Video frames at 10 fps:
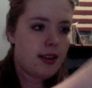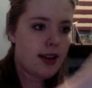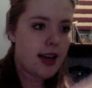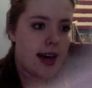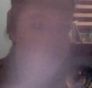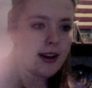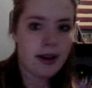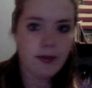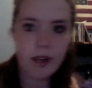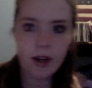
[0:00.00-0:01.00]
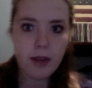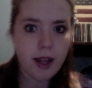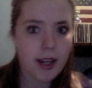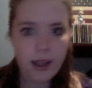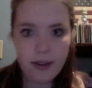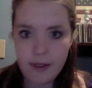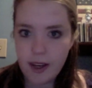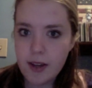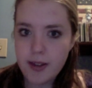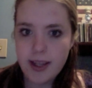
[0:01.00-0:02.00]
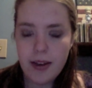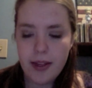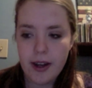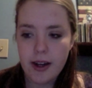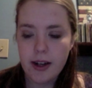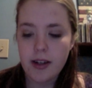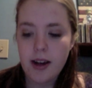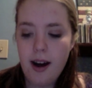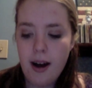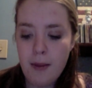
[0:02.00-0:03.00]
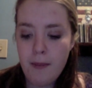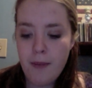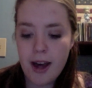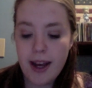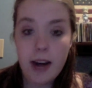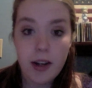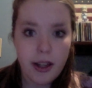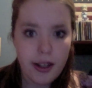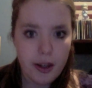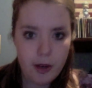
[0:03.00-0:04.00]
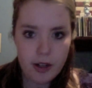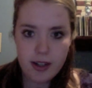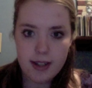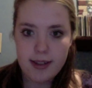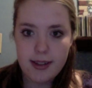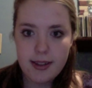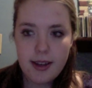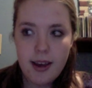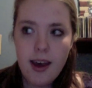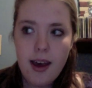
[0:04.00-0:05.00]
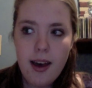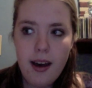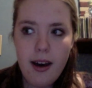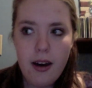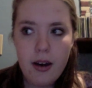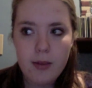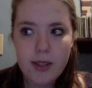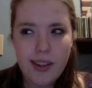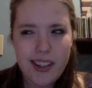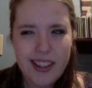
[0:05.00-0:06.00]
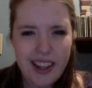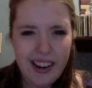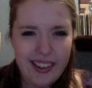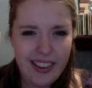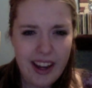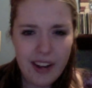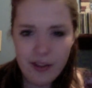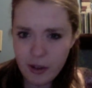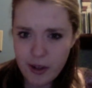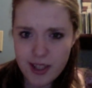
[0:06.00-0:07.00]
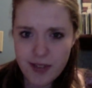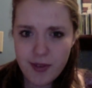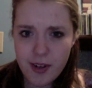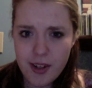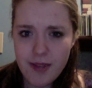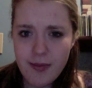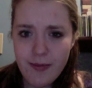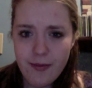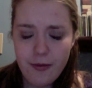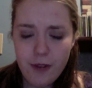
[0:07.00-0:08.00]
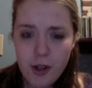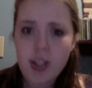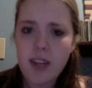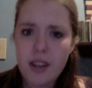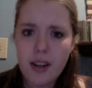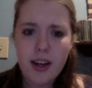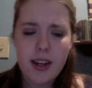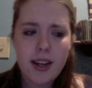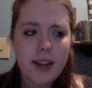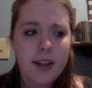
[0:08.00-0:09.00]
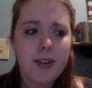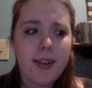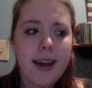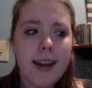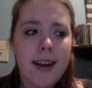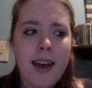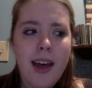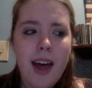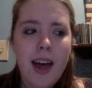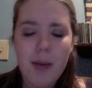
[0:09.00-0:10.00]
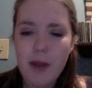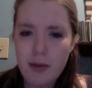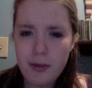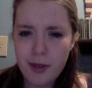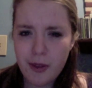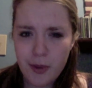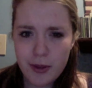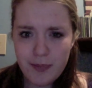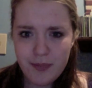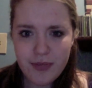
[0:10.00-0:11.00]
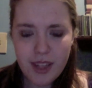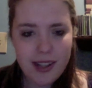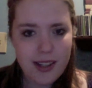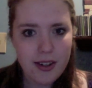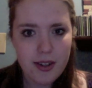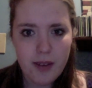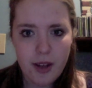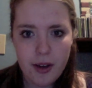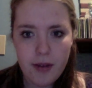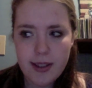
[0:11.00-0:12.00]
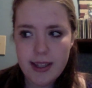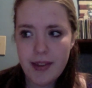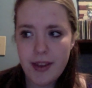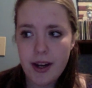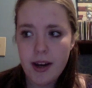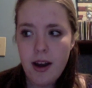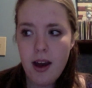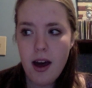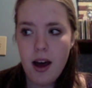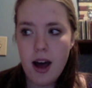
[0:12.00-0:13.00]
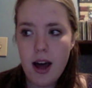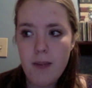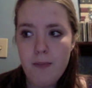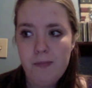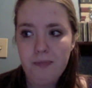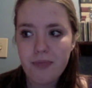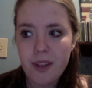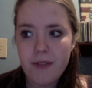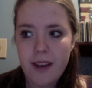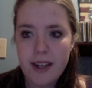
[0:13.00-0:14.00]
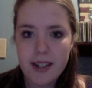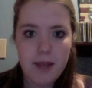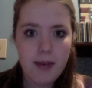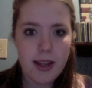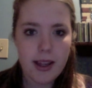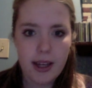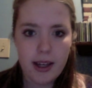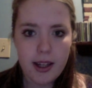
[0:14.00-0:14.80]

And there are plenty of videos out there on how to clean your brushes. So unless I get a lot of requests for a video on how to do that, I probably won't, because there are so many great ones out there. In fact, I might link